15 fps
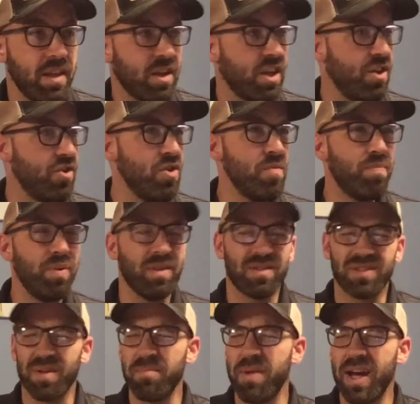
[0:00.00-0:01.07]
Could you put
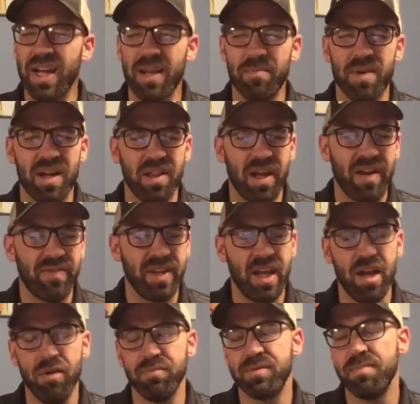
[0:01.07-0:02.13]
somebody in my life that
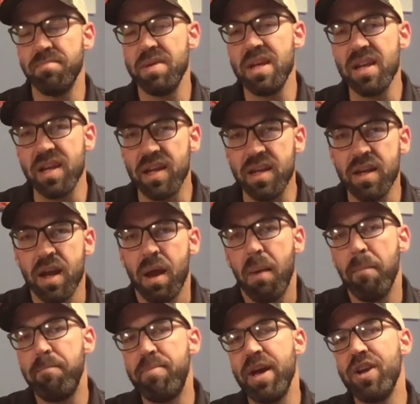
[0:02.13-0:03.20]
helps me
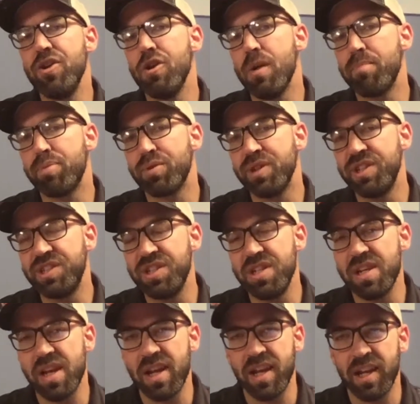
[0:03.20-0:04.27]
better
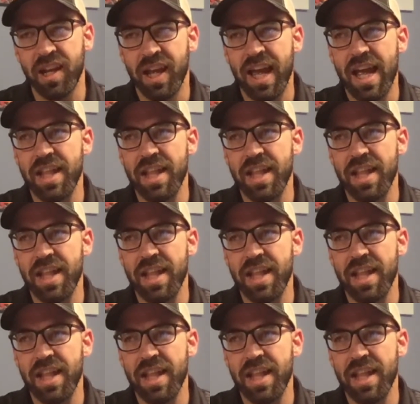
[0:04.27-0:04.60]
appreciate